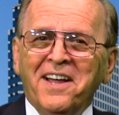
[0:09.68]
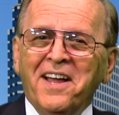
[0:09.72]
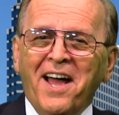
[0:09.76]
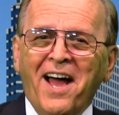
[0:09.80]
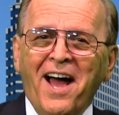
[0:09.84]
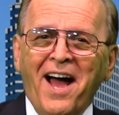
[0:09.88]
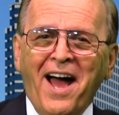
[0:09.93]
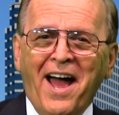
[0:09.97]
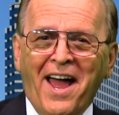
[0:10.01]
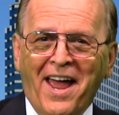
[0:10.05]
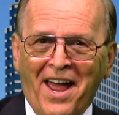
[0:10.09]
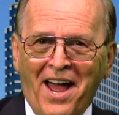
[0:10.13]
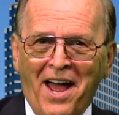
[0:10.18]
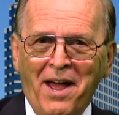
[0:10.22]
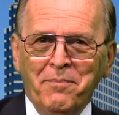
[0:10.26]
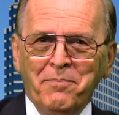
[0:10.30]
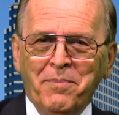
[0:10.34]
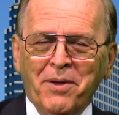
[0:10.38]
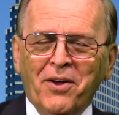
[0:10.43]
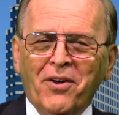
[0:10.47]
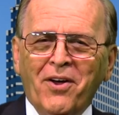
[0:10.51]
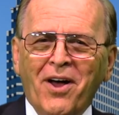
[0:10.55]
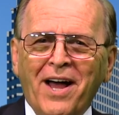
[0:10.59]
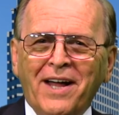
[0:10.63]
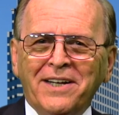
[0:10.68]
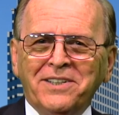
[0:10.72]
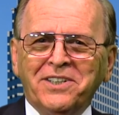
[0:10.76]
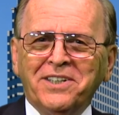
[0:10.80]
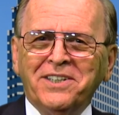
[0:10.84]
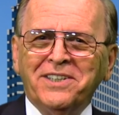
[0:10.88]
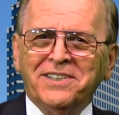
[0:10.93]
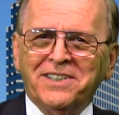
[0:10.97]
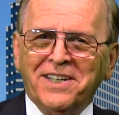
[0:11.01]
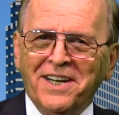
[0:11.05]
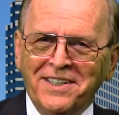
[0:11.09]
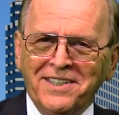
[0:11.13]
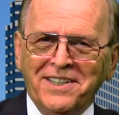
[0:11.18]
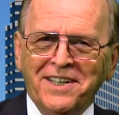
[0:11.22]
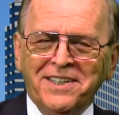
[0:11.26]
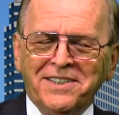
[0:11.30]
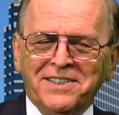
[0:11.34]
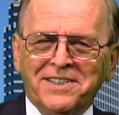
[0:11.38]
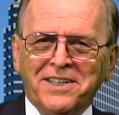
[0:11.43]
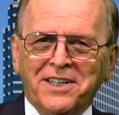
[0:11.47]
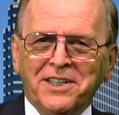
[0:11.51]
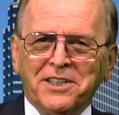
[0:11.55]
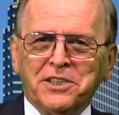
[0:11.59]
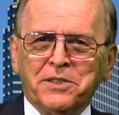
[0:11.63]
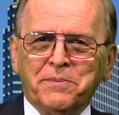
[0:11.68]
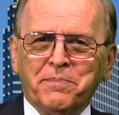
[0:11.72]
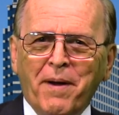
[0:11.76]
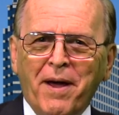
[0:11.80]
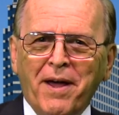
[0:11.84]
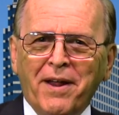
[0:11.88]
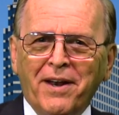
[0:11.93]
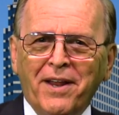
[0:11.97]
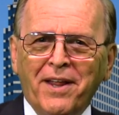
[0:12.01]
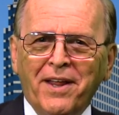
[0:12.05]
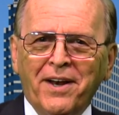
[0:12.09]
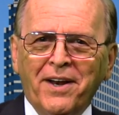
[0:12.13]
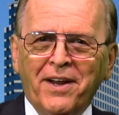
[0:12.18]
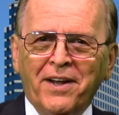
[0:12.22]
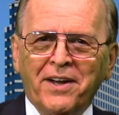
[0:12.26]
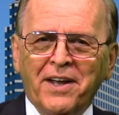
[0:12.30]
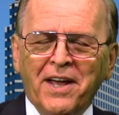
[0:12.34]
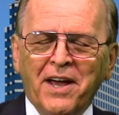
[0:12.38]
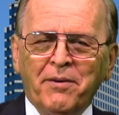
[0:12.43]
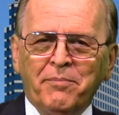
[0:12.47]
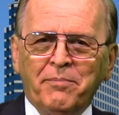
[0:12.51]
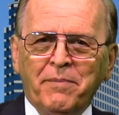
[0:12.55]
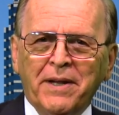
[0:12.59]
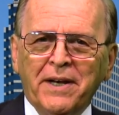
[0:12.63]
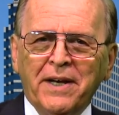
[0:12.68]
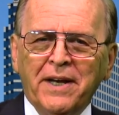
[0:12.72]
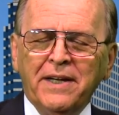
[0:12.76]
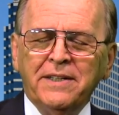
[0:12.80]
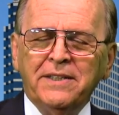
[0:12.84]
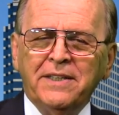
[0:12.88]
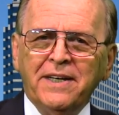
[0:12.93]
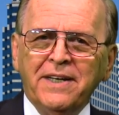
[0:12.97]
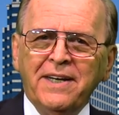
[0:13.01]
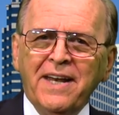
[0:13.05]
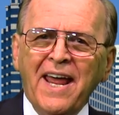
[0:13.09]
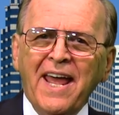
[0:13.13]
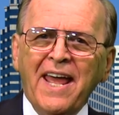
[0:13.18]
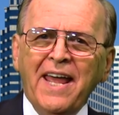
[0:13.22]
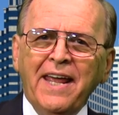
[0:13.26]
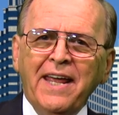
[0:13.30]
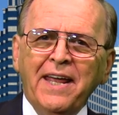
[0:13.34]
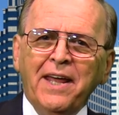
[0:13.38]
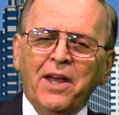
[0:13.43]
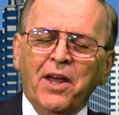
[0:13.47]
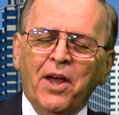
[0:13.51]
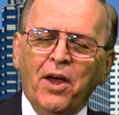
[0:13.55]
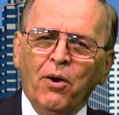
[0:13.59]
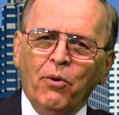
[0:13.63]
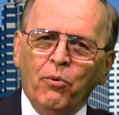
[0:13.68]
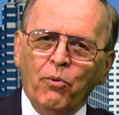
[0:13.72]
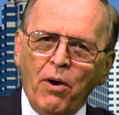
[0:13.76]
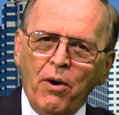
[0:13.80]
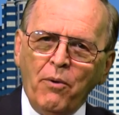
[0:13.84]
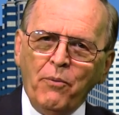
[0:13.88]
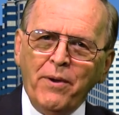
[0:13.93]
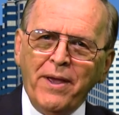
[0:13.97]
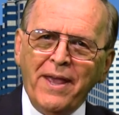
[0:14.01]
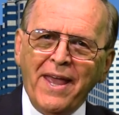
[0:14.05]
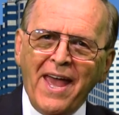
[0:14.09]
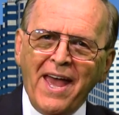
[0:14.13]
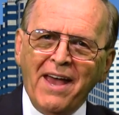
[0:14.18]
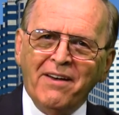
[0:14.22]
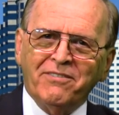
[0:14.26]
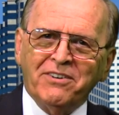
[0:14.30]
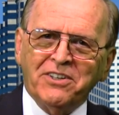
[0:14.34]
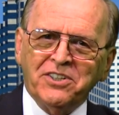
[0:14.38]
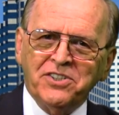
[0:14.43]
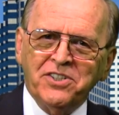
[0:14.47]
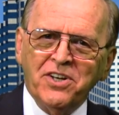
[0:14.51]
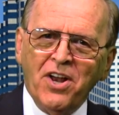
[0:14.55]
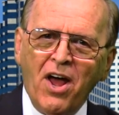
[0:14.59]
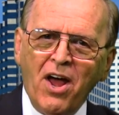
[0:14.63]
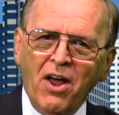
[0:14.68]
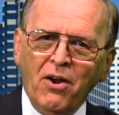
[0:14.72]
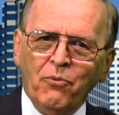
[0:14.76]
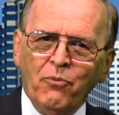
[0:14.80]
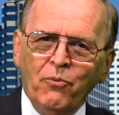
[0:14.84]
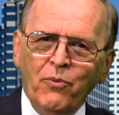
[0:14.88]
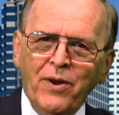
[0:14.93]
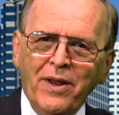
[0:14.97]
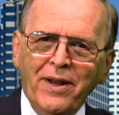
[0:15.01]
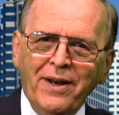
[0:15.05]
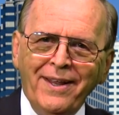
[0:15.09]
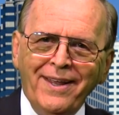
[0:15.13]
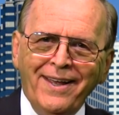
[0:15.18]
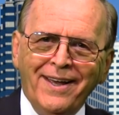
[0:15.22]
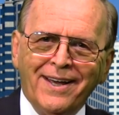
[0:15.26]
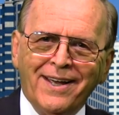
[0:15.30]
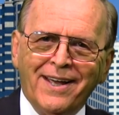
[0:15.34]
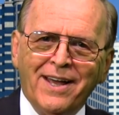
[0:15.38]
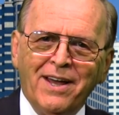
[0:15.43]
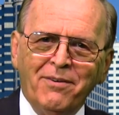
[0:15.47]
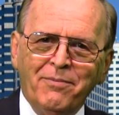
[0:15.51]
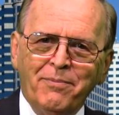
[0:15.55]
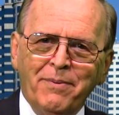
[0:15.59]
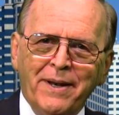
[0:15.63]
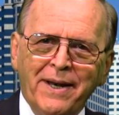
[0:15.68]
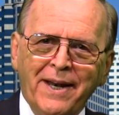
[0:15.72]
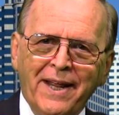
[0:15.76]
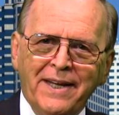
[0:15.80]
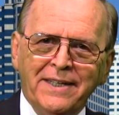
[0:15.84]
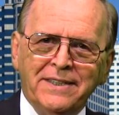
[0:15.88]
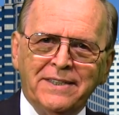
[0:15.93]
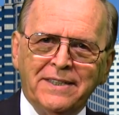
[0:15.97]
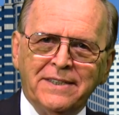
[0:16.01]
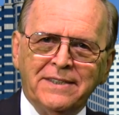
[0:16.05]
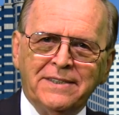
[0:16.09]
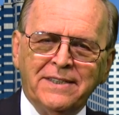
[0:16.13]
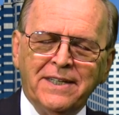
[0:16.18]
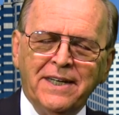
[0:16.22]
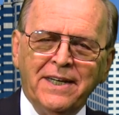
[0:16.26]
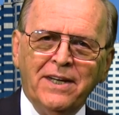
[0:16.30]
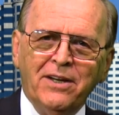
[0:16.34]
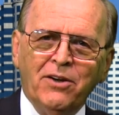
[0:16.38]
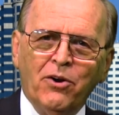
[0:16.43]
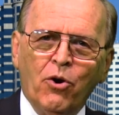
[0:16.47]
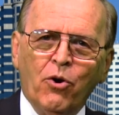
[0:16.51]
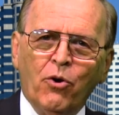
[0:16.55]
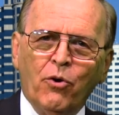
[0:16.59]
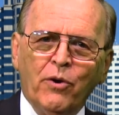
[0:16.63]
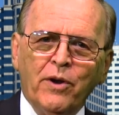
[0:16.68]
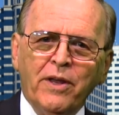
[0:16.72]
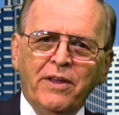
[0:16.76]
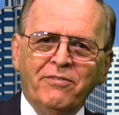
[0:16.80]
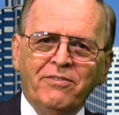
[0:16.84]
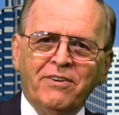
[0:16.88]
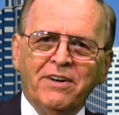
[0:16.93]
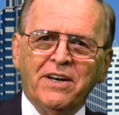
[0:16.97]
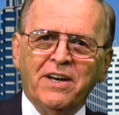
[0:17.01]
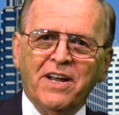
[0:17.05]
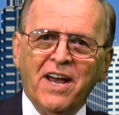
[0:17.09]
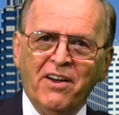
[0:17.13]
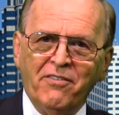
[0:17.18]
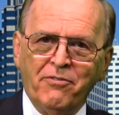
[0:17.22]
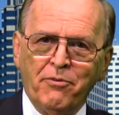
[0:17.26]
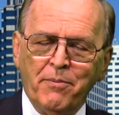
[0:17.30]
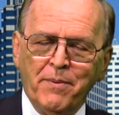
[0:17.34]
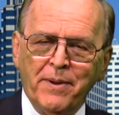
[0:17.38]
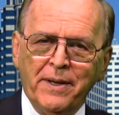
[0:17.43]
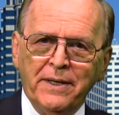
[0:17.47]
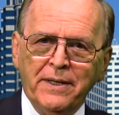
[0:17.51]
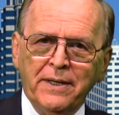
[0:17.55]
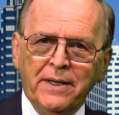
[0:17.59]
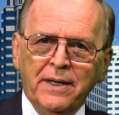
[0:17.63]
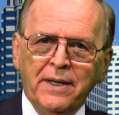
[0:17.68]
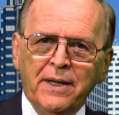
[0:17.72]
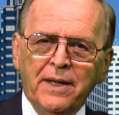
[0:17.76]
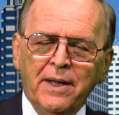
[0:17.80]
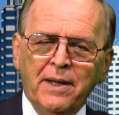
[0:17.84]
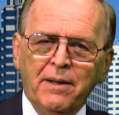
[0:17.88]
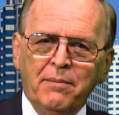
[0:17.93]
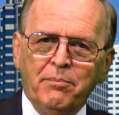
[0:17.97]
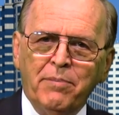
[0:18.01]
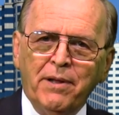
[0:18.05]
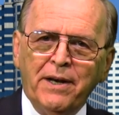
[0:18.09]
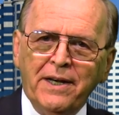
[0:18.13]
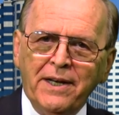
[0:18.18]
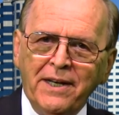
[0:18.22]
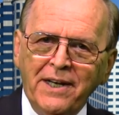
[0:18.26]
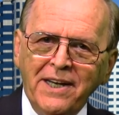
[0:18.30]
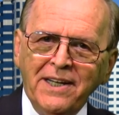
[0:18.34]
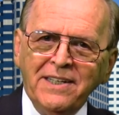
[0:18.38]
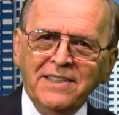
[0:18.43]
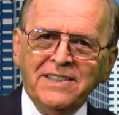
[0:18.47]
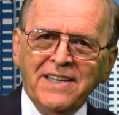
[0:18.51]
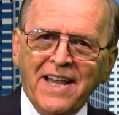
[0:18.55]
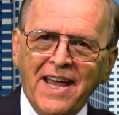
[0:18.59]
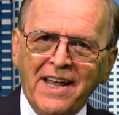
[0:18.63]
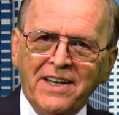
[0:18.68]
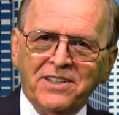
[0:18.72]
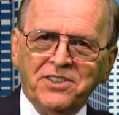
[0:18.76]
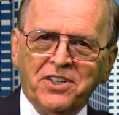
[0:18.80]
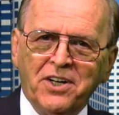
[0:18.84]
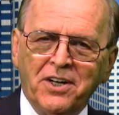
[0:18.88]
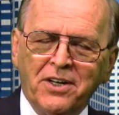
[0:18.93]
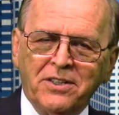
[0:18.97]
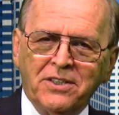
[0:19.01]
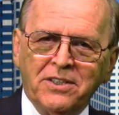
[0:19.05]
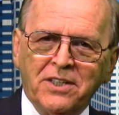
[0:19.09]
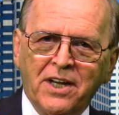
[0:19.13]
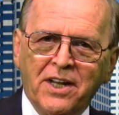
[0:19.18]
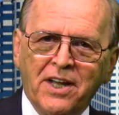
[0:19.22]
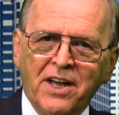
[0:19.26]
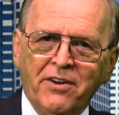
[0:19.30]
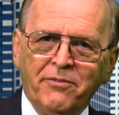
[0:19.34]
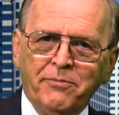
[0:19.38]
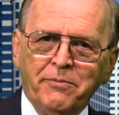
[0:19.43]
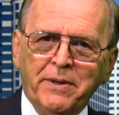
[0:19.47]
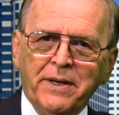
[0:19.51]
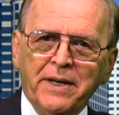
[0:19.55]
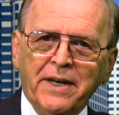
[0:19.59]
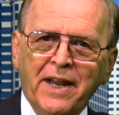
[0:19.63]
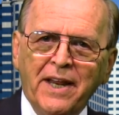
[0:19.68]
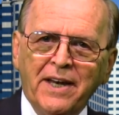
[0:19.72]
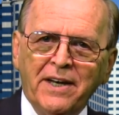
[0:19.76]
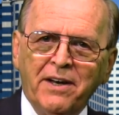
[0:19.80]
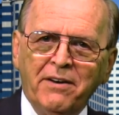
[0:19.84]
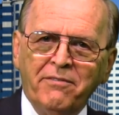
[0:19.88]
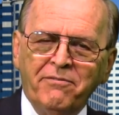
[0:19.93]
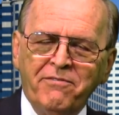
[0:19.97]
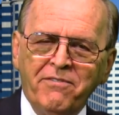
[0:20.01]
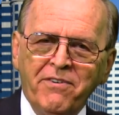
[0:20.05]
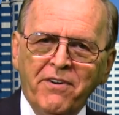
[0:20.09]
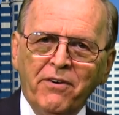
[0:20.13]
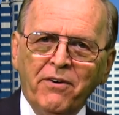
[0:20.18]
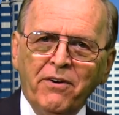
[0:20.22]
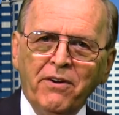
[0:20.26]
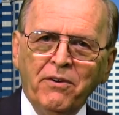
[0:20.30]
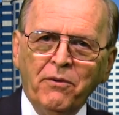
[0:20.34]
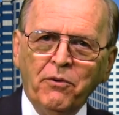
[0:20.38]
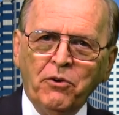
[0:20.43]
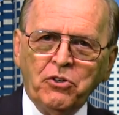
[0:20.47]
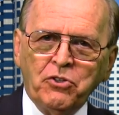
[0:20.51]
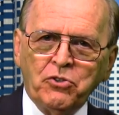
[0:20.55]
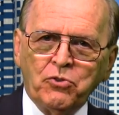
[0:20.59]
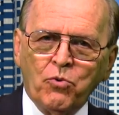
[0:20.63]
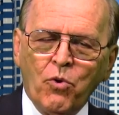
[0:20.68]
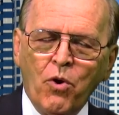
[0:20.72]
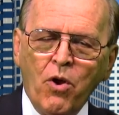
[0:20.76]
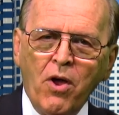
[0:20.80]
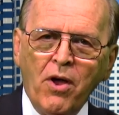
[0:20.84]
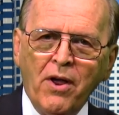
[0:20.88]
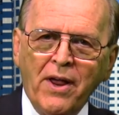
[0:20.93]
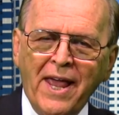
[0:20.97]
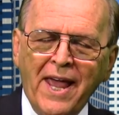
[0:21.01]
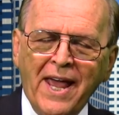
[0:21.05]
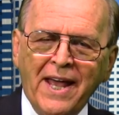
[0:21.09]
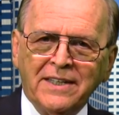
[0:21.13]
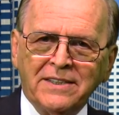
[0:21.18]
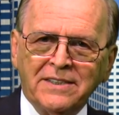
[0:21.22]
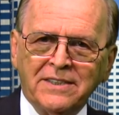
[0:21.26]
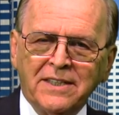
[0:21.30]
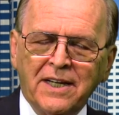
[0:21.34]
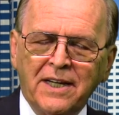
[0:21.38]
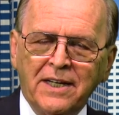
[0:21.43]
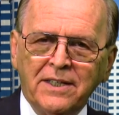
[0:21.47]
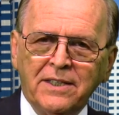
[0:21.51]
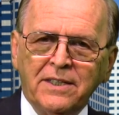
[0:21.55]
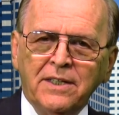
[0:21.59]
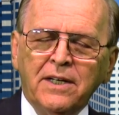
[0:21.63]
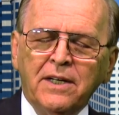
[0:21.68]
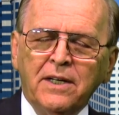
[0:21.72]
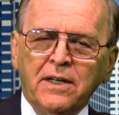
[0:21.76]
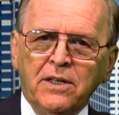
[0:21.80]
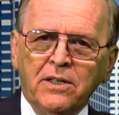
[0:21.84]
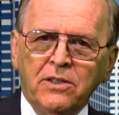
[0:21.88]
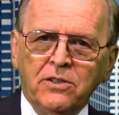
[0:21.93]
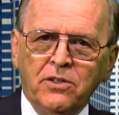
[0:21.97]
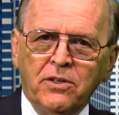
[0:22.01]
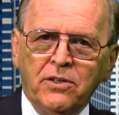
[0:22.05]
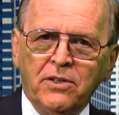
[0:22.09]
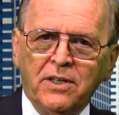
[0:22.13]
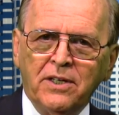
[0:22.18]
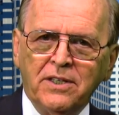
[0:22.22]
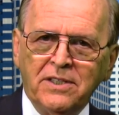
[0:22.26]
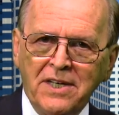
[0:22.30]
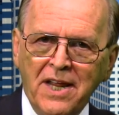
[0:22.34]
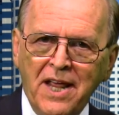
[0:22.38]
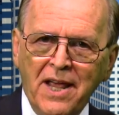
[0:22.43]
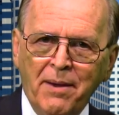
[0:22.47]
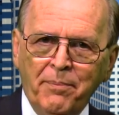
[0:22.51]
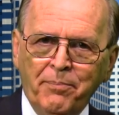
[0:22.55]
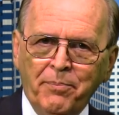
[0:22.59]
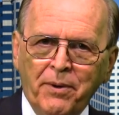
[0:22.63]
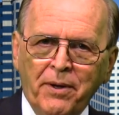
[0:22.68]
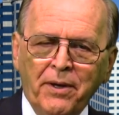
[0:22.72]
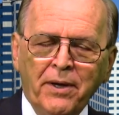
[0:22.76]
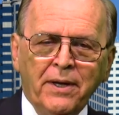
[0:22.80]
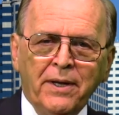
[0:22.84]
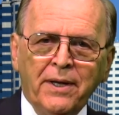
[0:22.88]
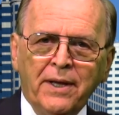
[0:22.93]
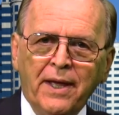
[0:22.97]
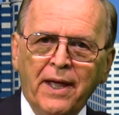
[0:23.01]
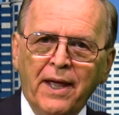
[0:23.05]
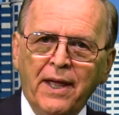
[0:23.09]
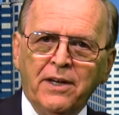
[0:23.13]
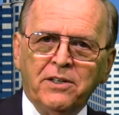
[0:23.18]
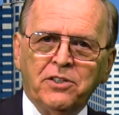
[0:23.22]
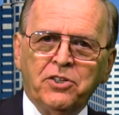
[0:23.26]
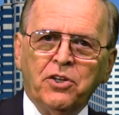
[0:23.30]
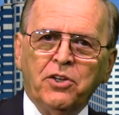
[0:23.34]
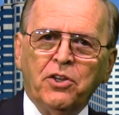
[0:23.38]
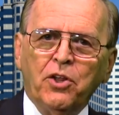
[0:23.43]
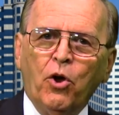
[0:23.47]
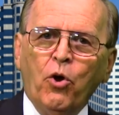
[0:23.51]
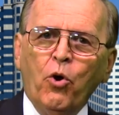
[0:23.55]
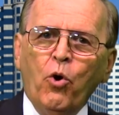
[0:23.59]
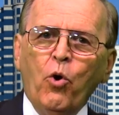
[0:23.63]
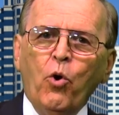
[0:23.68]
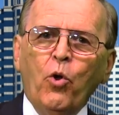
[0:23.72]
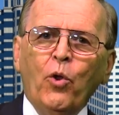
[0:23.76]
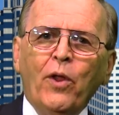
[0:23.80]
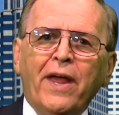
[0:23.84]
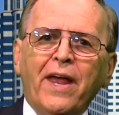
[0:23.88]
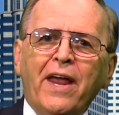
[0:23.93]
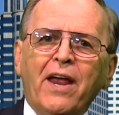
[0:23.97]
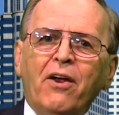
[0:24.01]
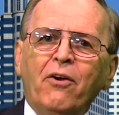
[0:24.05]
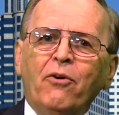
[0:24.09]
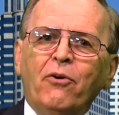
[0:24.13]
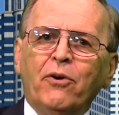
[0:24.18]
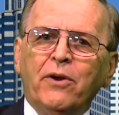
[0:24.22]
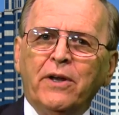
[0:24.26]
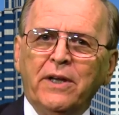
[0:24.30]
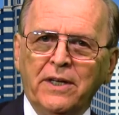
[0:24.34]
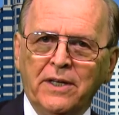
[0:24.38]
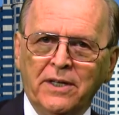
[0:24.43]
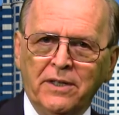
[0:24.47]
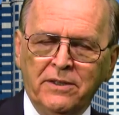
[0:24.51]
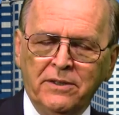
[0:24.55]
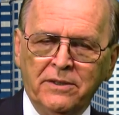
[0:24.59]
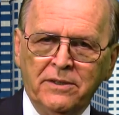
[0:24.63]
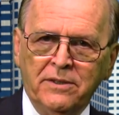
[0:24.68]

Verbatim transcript: Hi, I'm Bill Hodges, and this is Spotlight on Government. And today, what we have is not really a government agency or even government, but it is adjunct to government and a very strong asset to the Tampa and to the whole area